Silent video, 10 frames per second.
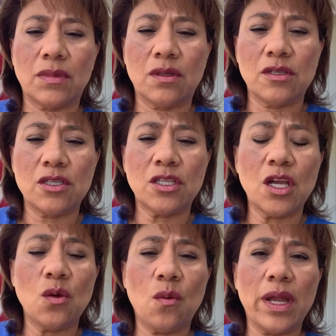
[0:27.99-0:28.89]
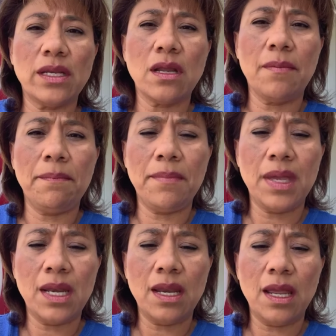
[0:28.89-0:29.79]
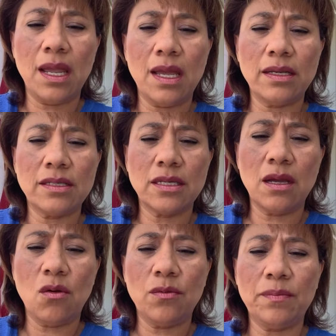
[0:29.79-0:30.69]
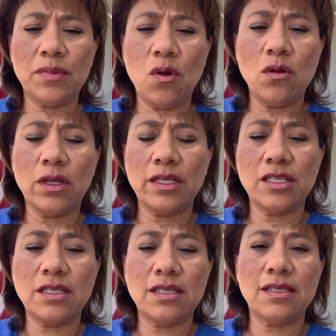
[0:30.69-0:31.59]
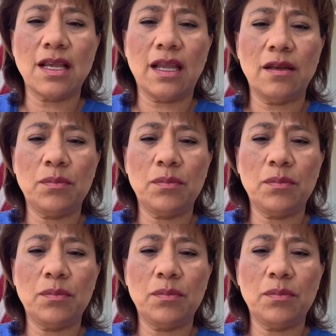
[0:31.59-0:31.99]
Just gonna wait a minute. Hold on just a second,